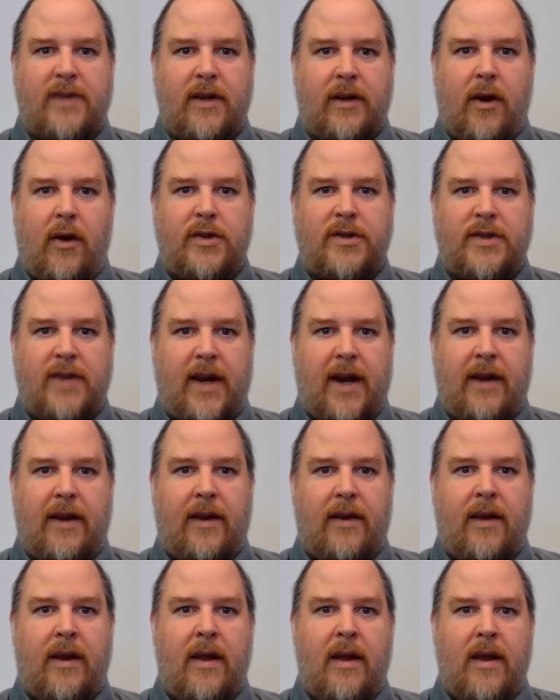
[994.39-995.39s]

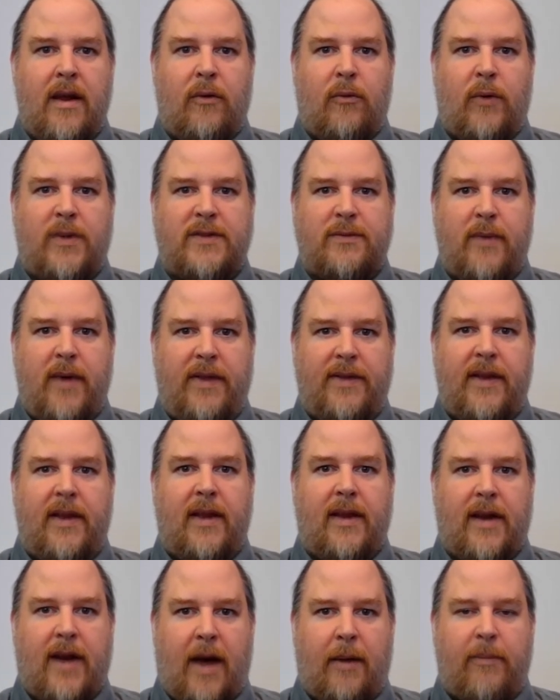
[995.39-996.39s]
negotiated was with the
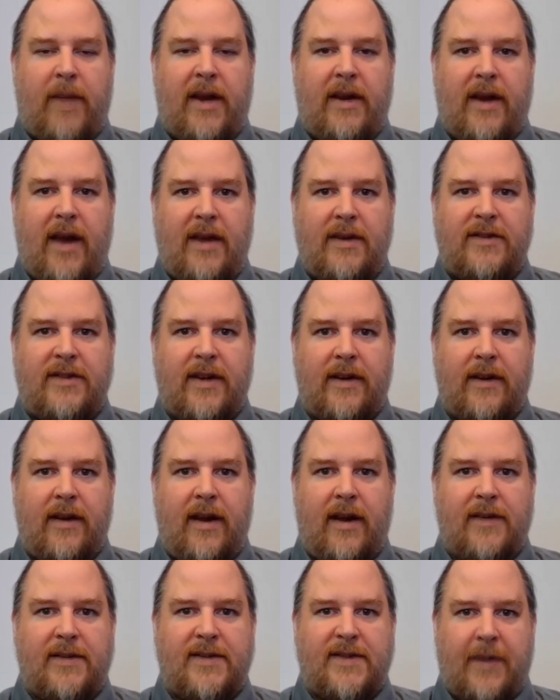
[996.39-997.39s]
Lenape Nation
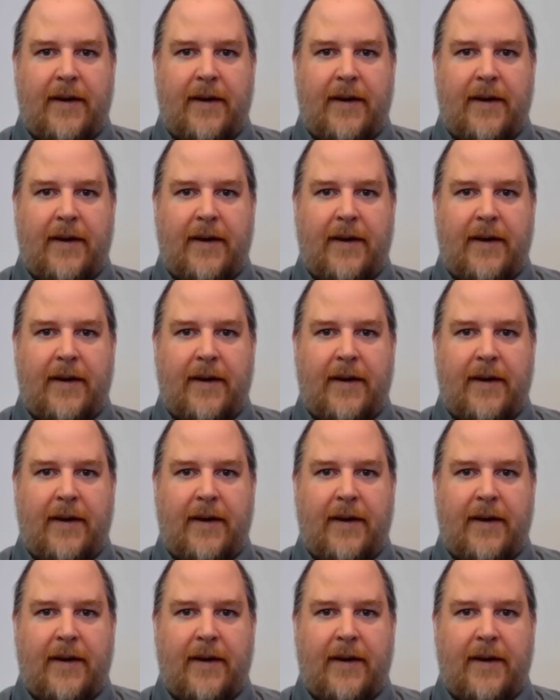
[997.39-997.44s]
in